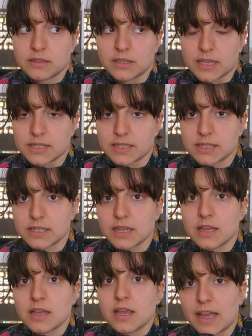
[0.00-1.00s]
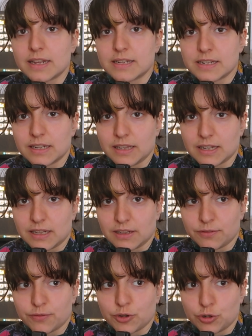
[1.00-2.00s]
Yes, I did a
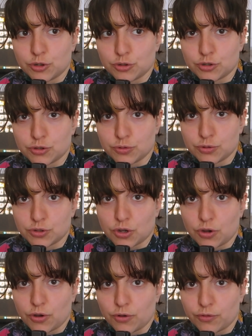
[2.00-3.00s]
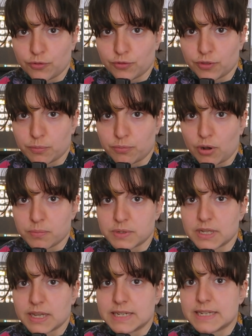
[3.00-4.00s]
little photo shoot of the
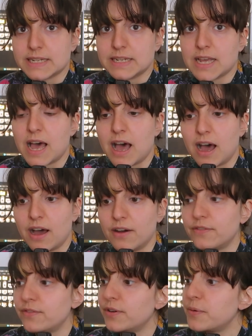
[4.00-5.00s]
props I did have,